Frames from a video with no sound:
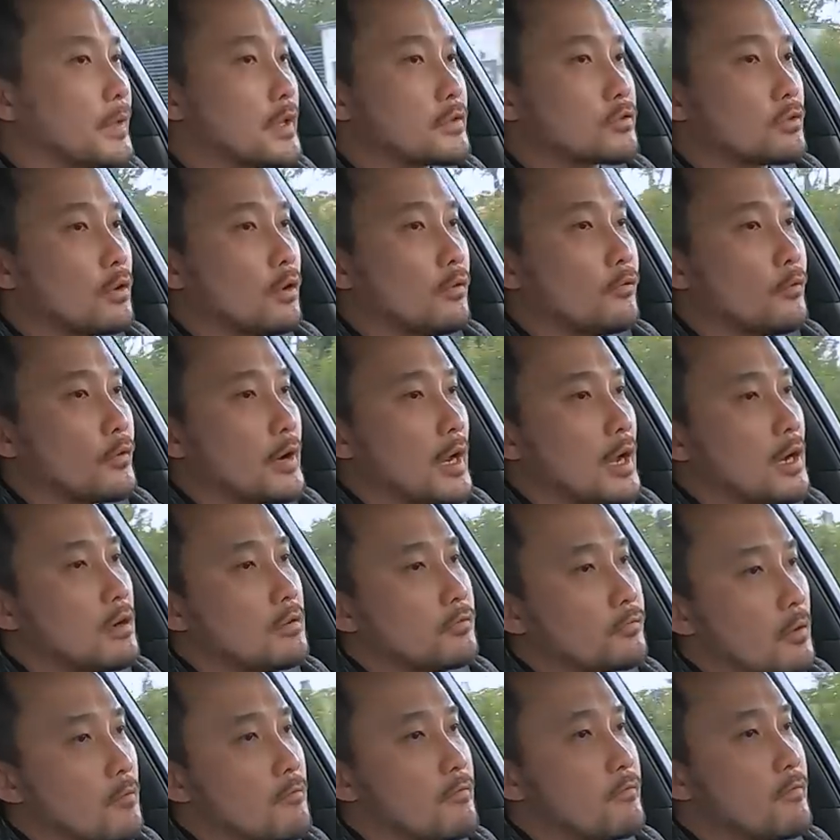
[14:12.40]
That's all for
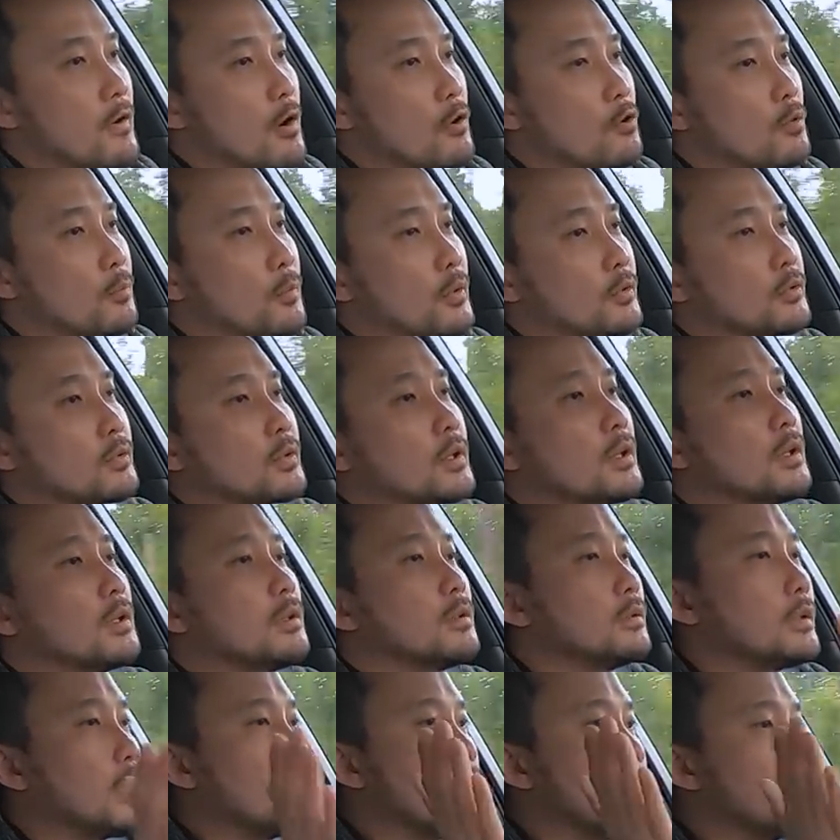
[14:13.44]
now from Faro,
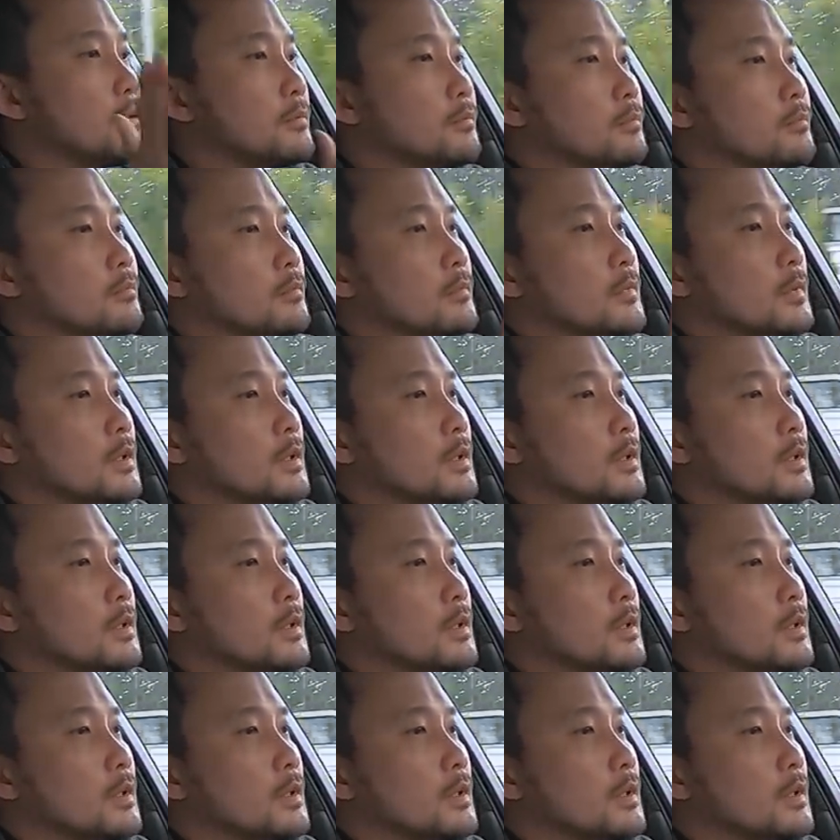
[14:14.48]
Portugal, and